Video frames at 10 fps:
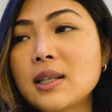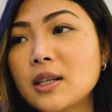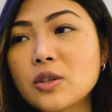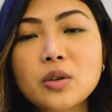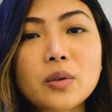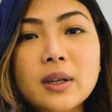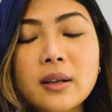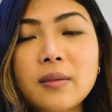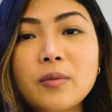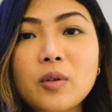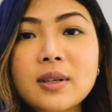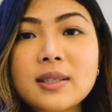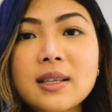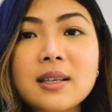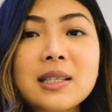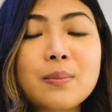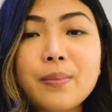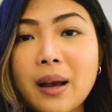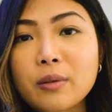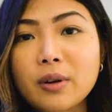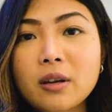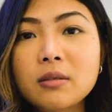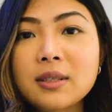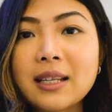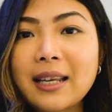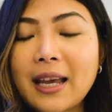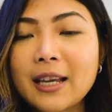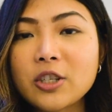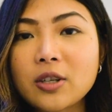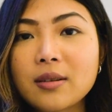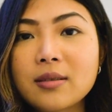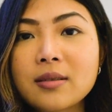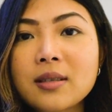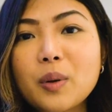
issuing invoices, bank reconciliations,